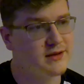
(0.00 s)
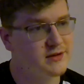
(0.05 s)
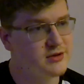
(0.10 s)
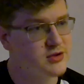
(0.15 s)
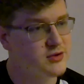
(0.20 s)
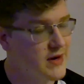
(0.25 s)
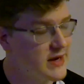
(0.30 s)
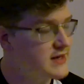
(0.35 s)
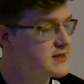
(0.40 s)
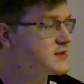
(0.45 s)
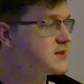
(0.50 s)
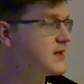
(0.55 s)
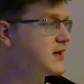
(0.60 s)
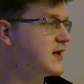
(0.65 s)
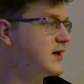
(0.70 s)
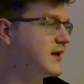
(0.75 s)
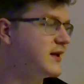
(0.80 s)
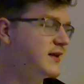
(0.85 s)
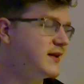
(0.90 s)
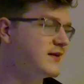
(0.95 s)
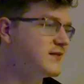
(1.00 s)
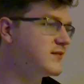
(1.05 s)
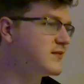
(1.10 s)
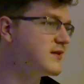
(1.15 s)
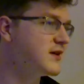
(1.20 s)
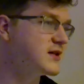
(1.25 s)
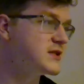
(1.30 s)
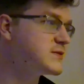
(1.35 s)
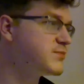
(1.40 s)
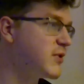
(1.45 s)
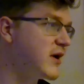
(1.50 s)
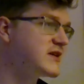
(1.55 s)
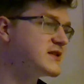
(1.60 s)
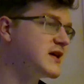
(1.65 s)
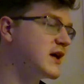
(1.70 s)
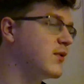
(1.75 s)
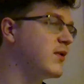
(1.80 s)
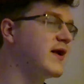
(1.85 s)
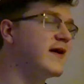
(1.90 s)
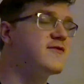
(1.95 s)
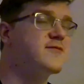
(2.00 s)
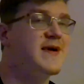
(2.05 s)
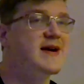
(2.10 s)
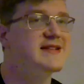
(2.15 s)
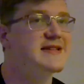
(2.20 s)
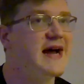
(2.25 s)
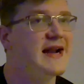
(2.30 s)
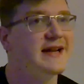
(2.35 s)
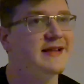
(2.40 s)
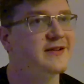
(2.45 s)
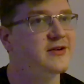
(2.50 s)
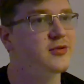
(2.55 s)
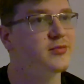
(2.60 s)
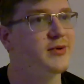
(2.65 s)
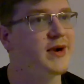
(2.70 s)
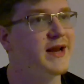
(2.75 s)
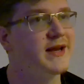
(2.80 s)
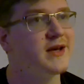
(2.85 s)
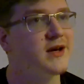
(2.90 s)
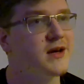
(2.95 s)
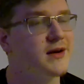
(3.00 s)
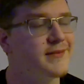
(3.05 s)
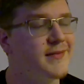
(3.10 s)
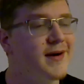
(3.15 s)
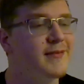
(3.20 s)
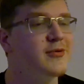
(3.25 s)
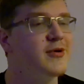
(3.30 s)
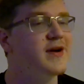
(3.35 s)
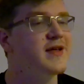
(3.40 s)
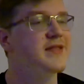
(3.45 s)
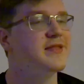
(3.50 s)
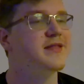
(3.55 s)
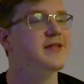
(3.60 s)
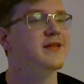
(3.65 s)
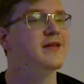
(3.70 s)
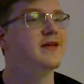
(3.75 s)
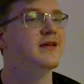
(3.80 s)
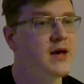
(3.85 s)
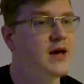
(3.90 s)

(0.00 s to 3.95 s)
and tracing, and expressing whatever my tiny little brain could come up with.